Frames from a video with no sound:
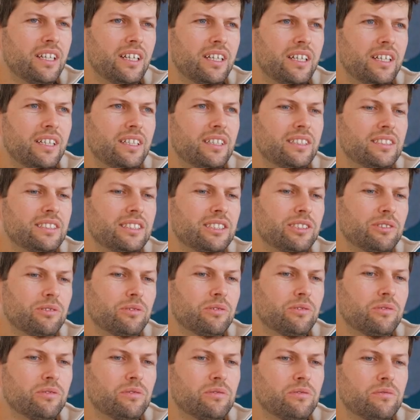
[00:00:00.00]
And
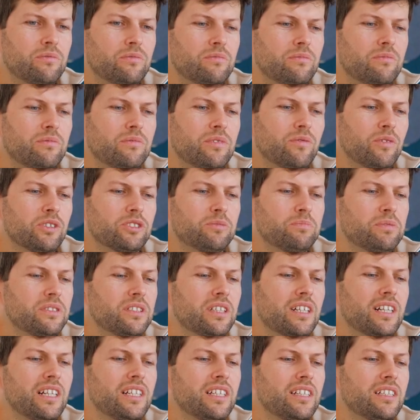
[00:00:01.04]
so it was
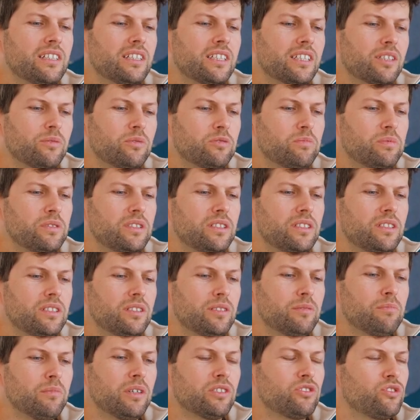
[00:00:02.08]
pretty clear like it would
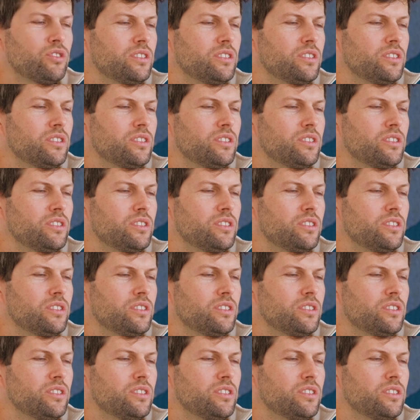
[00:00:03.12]
be much